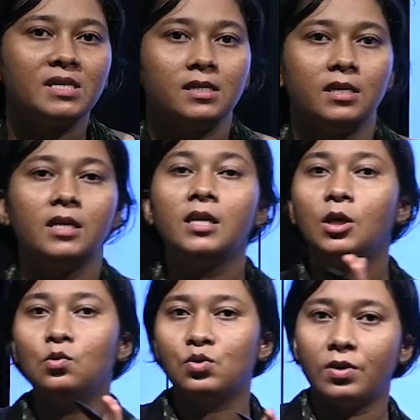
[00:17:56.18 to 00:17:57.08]
be seen in
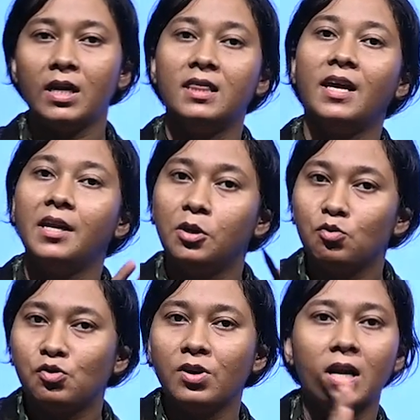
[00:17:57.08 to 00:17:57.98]
their
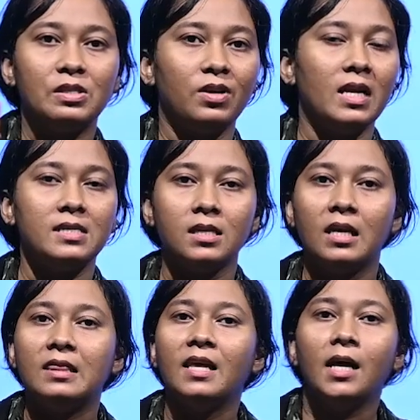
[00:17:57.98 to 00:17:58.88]
usual as well as
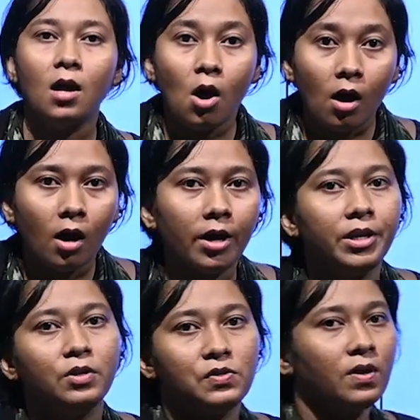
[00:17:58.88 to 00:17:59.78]
in their
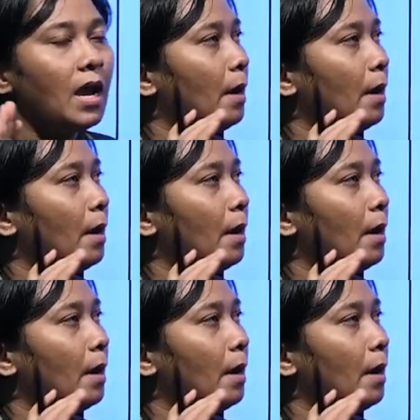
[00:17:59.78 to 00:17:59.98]
unusual